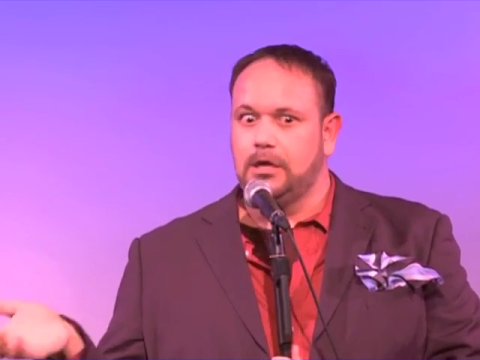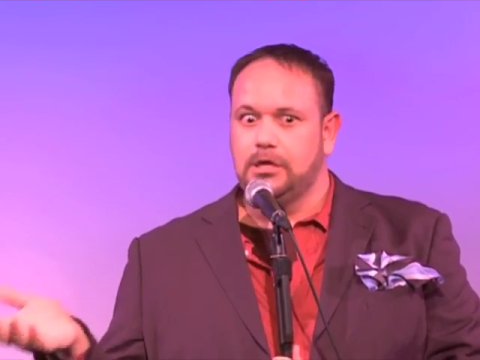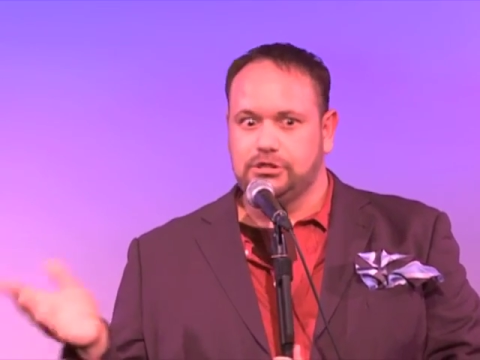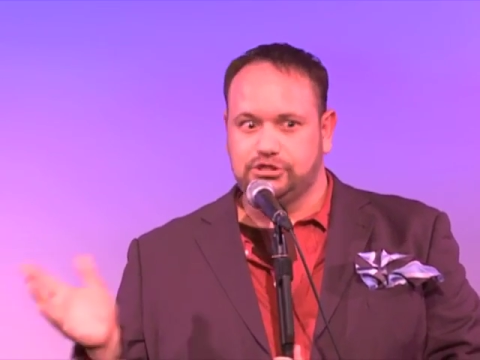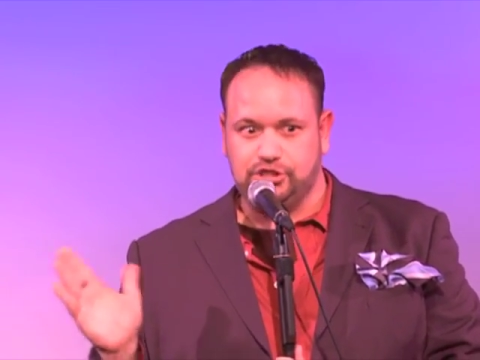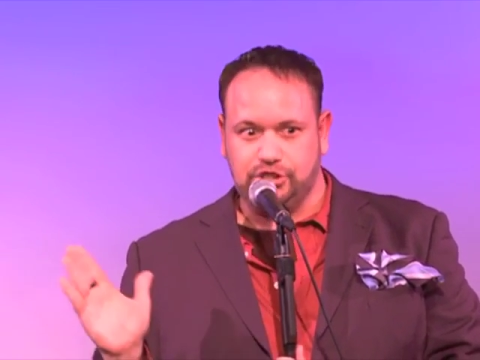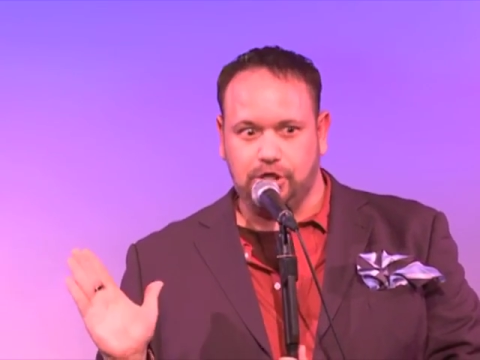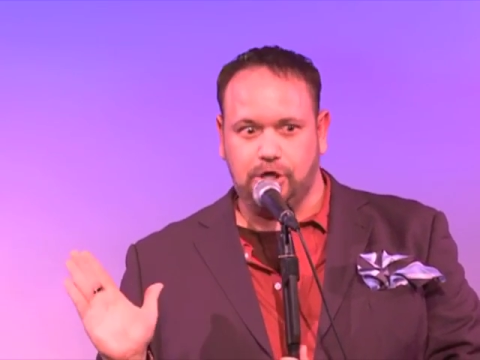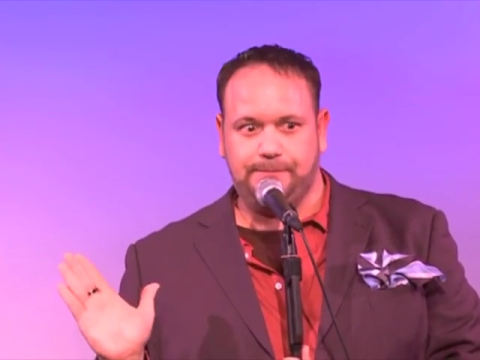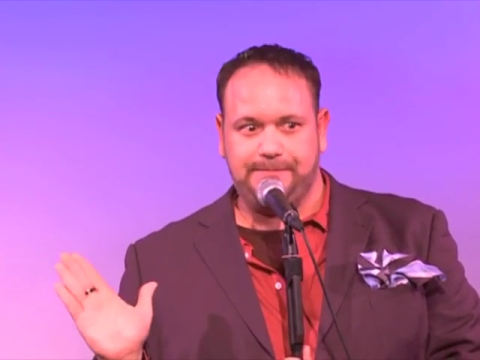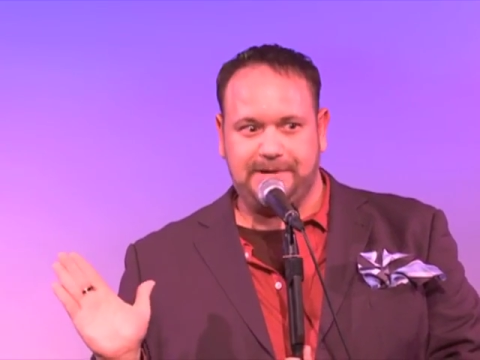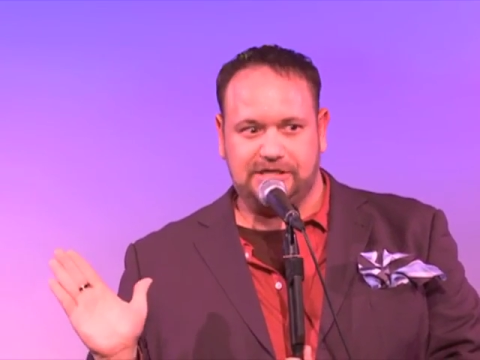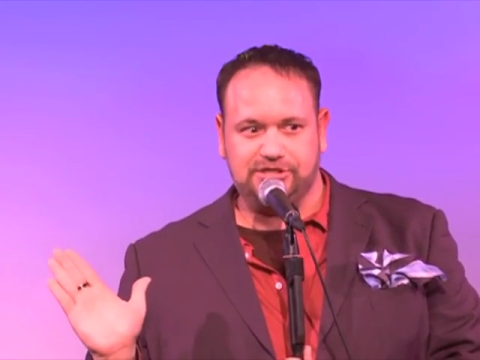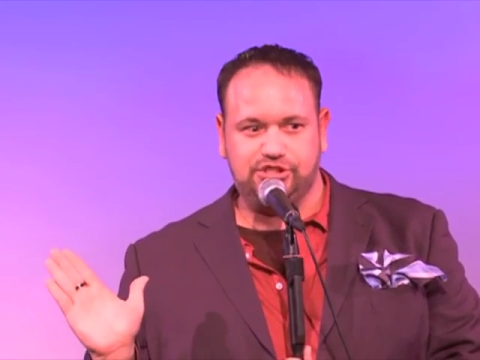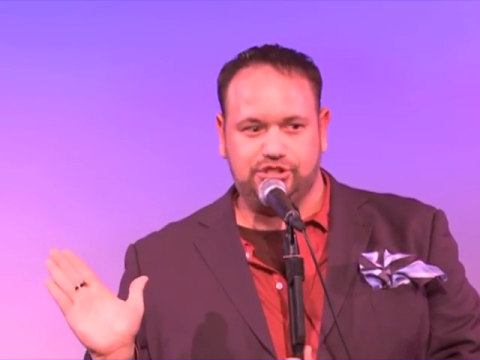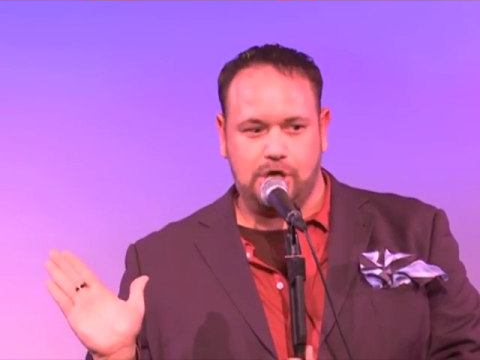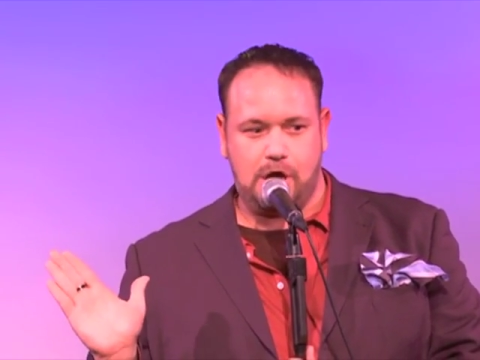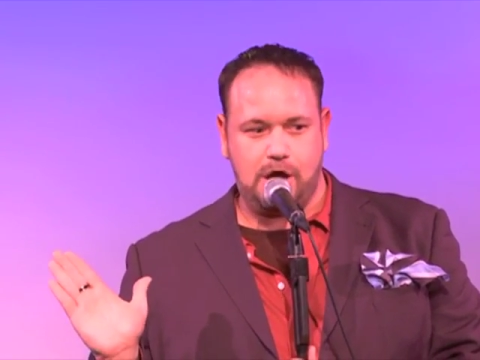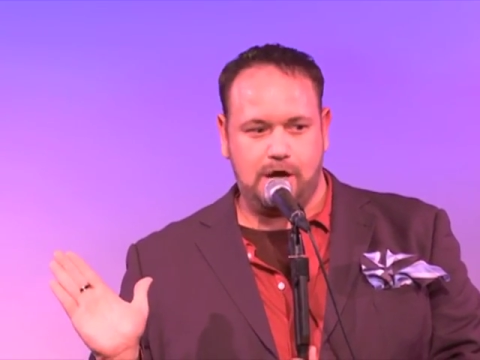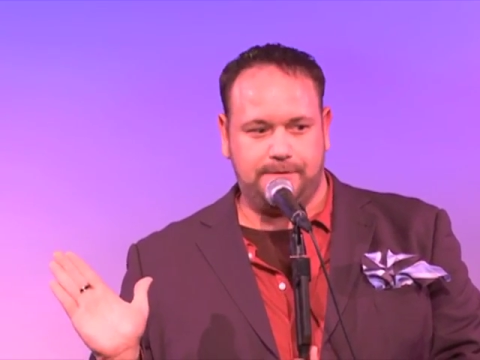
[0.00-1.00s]
Do you know about
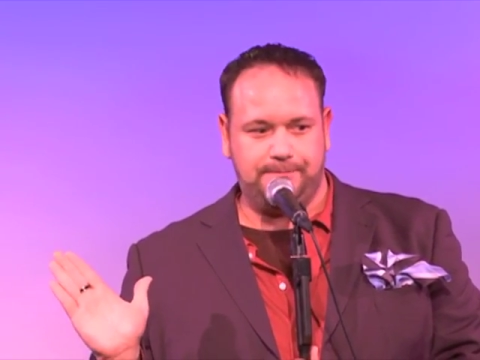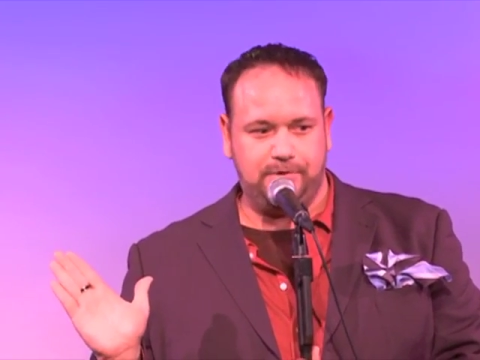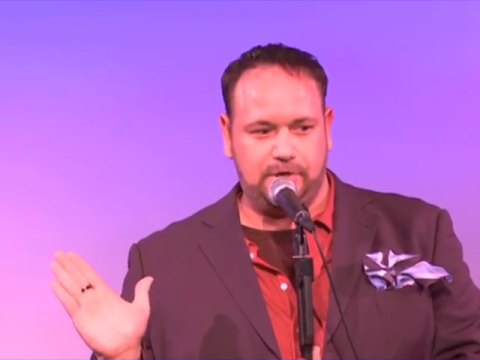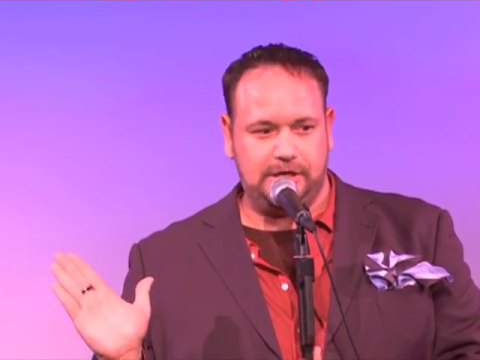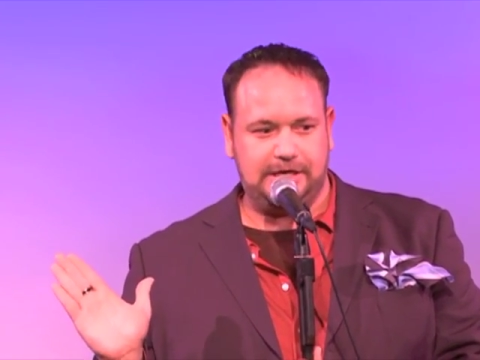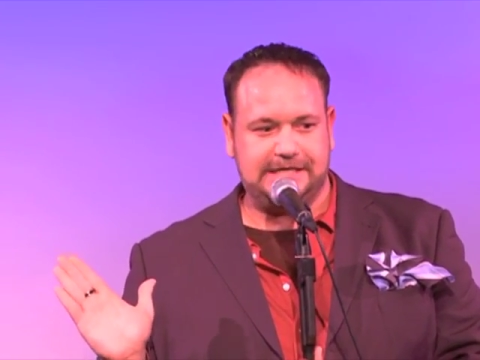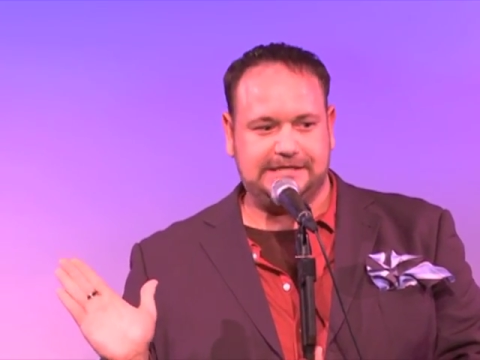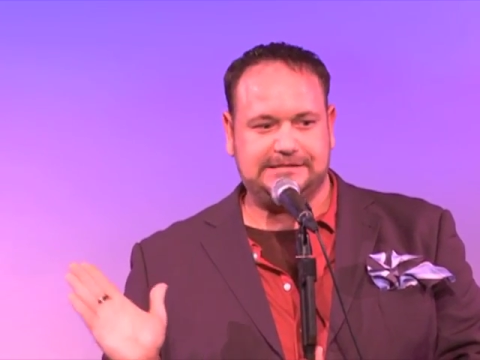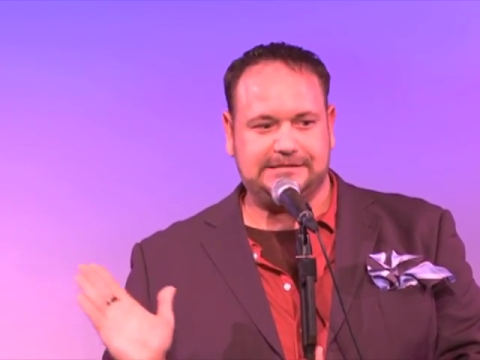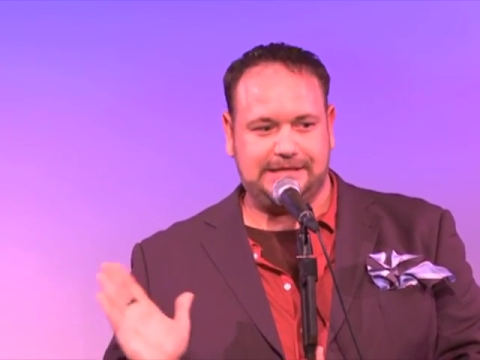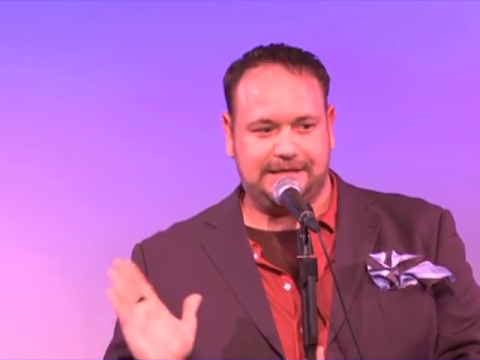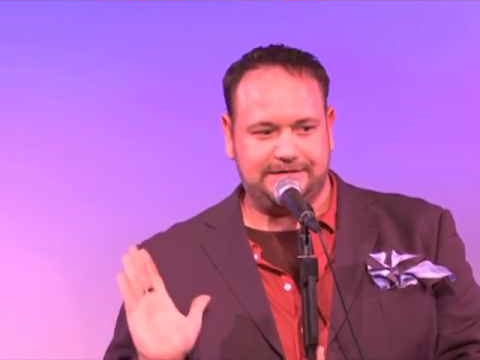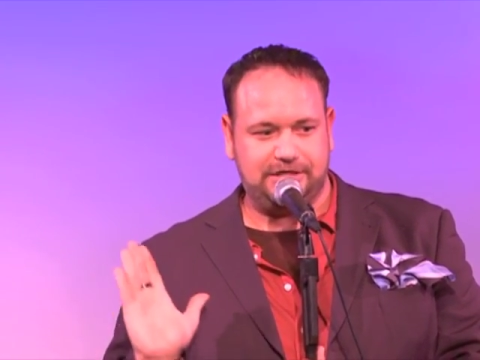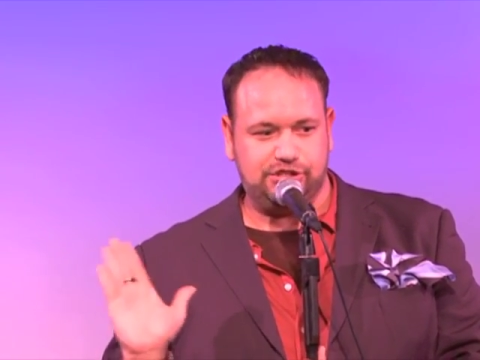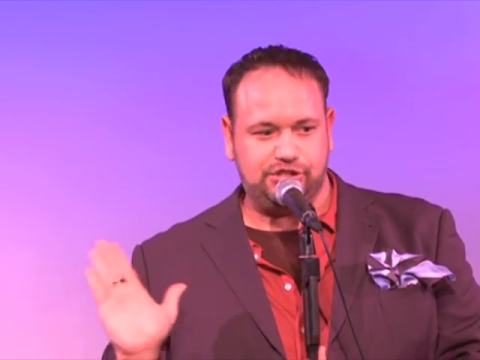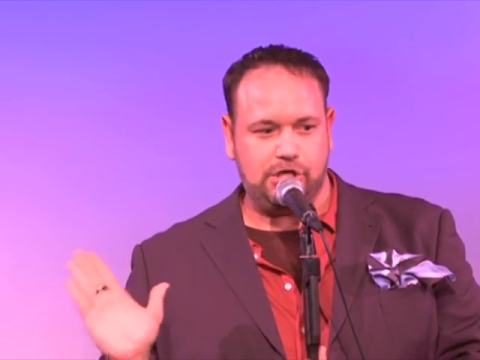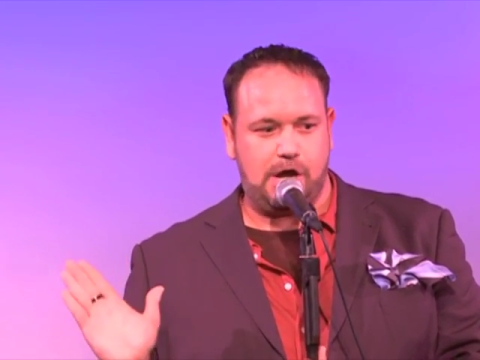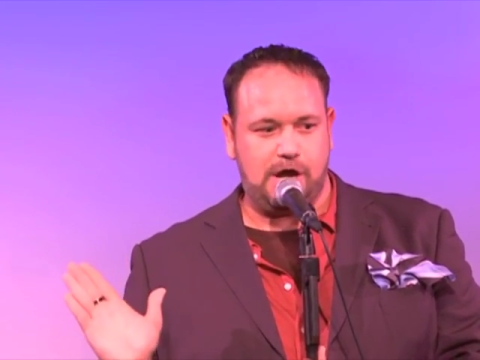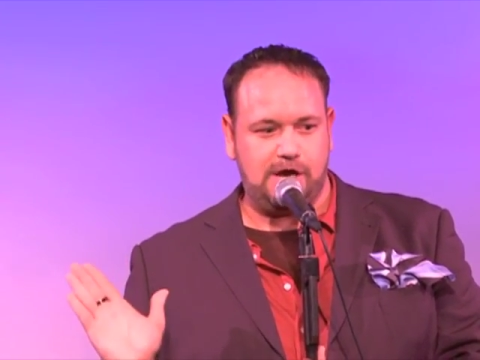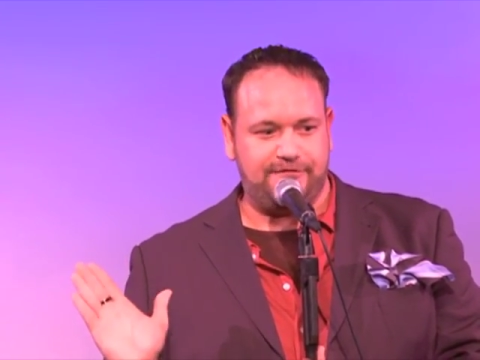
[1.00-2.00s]
Dog Book? It's like the
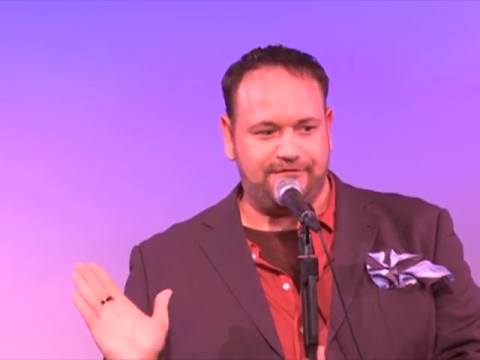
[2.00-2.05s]
dog